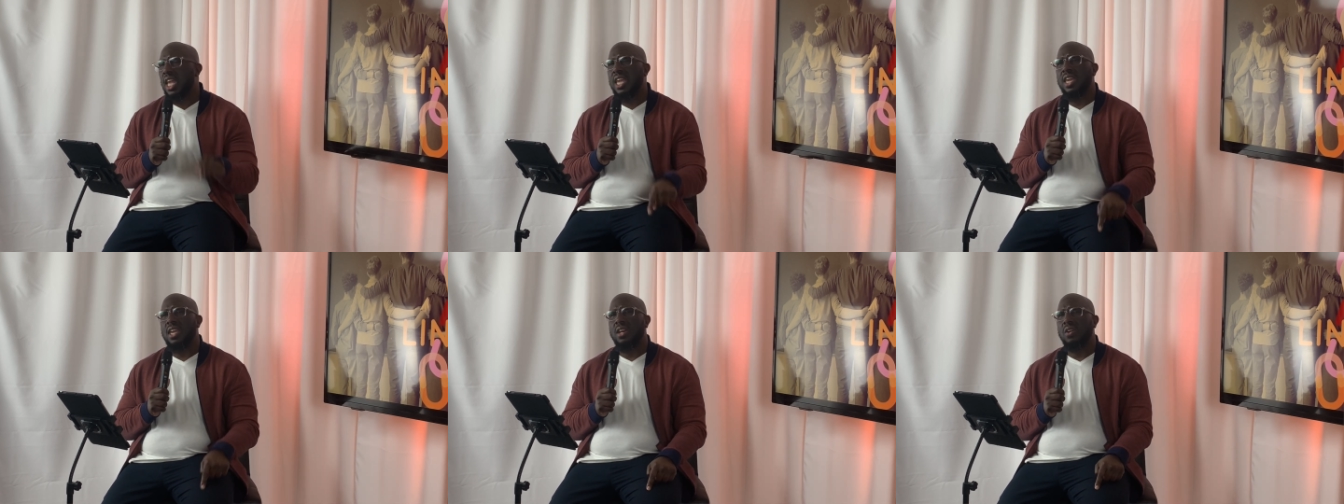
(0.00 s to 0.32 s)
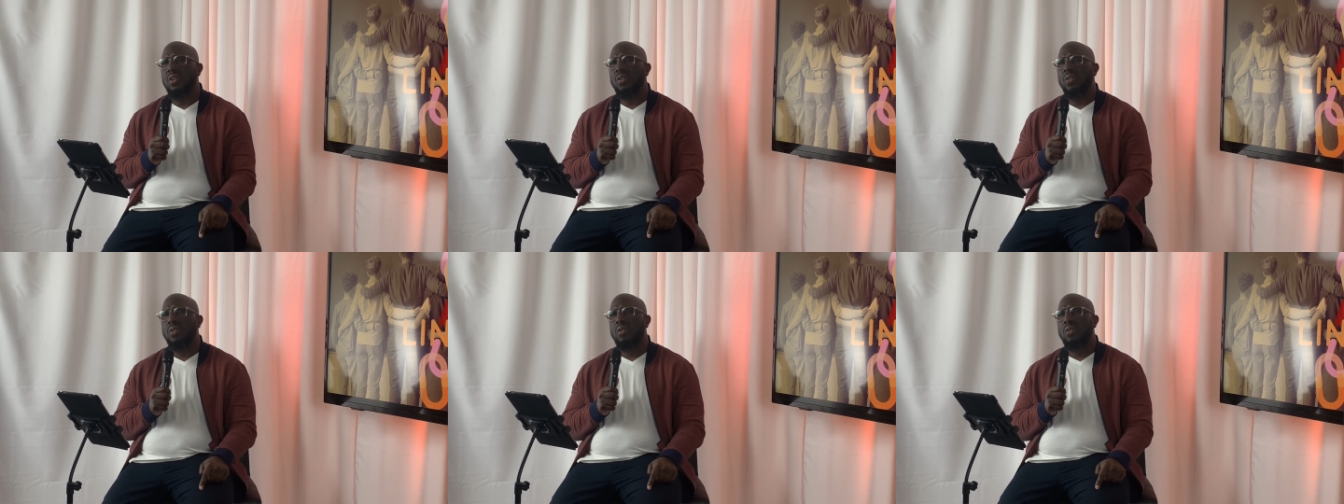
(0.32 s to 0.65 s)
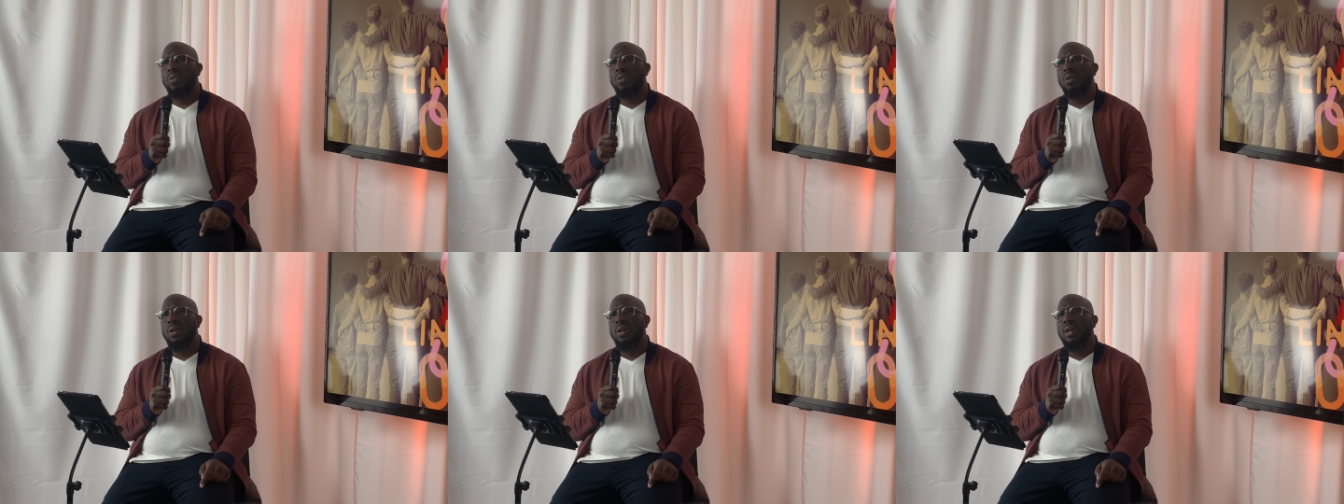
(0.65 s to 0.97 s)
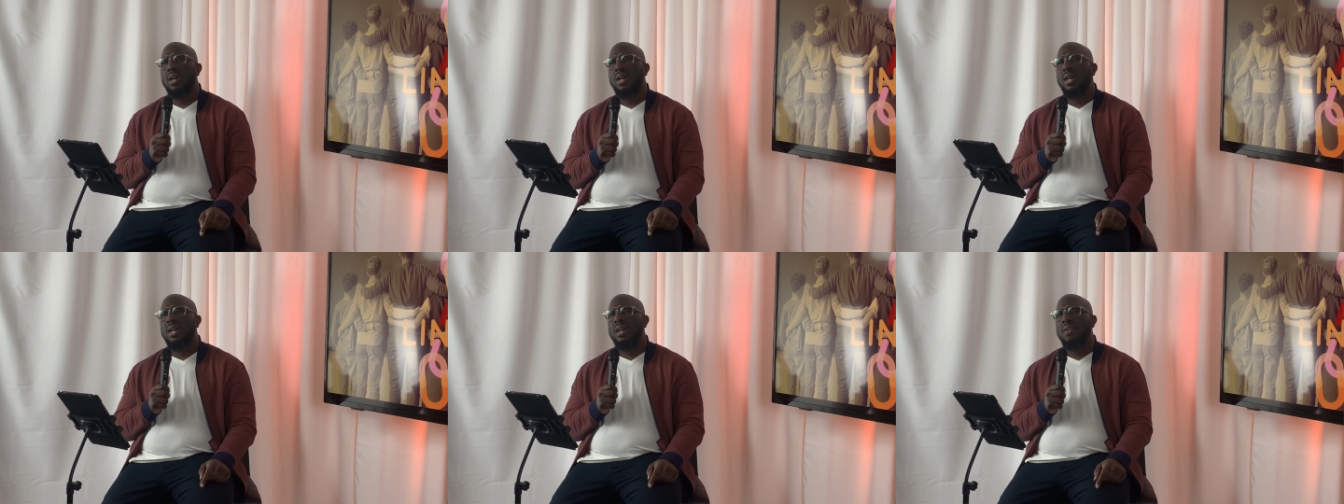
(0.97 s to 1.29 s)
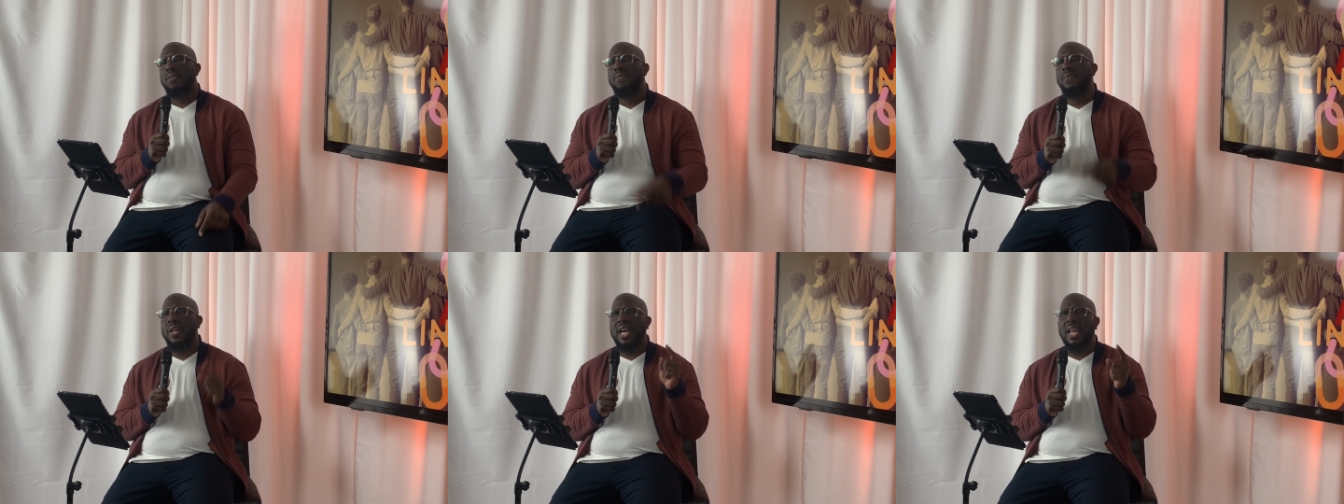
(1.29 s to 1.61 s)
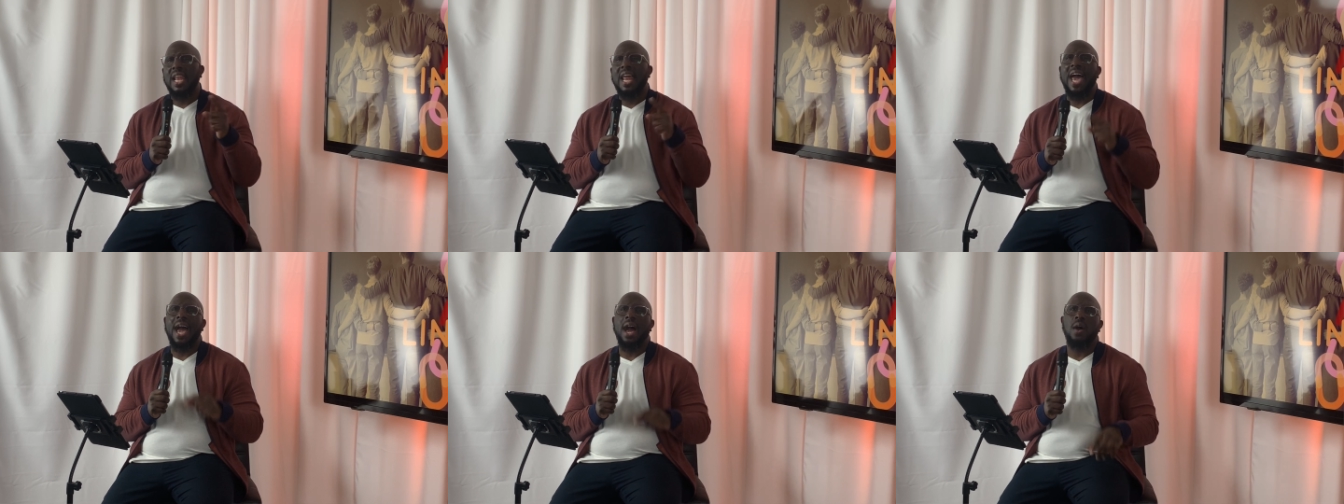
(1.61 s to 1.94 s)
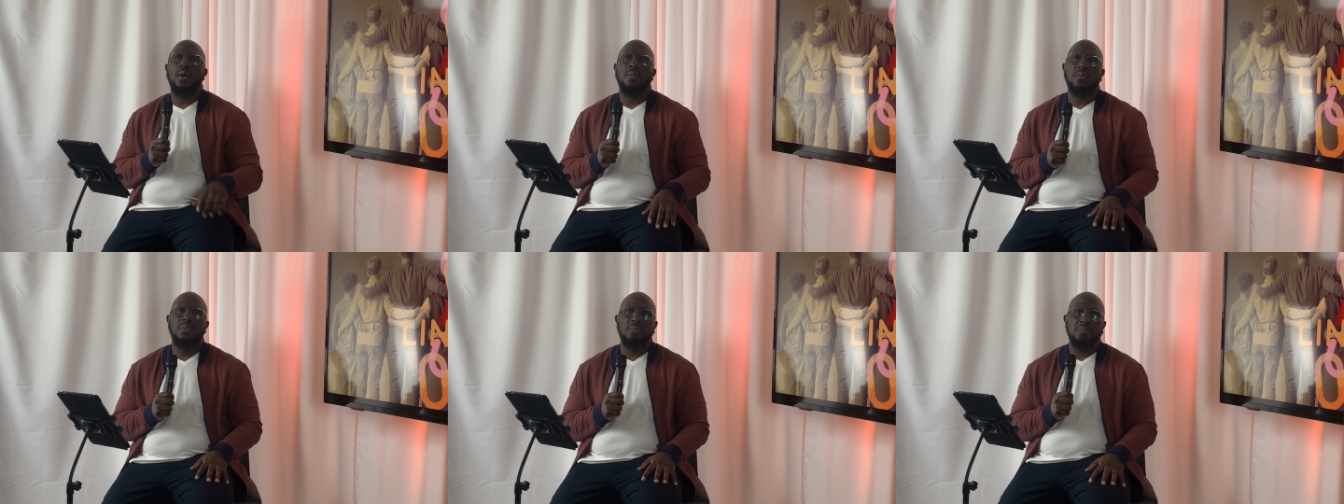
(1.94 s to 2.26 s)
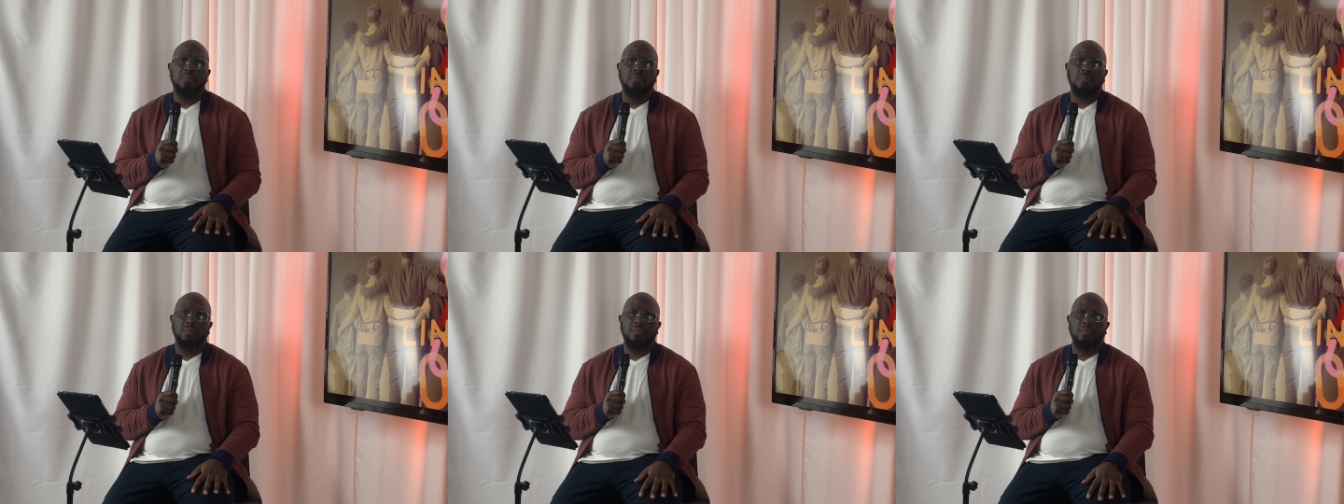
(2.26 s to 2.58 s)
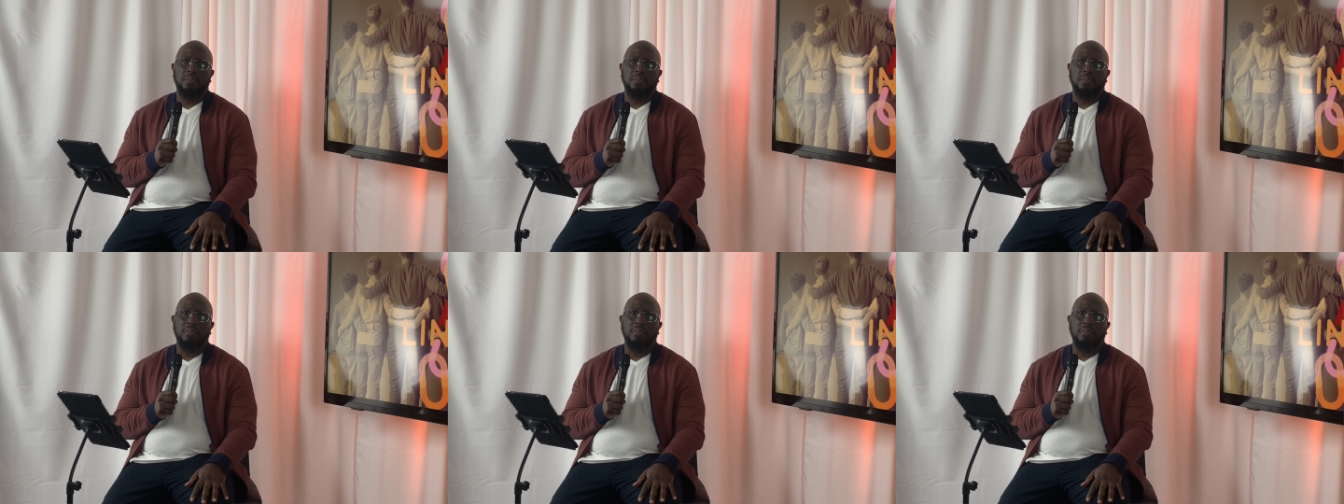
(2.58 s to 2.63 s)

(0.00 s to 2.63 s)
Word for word: still fell out.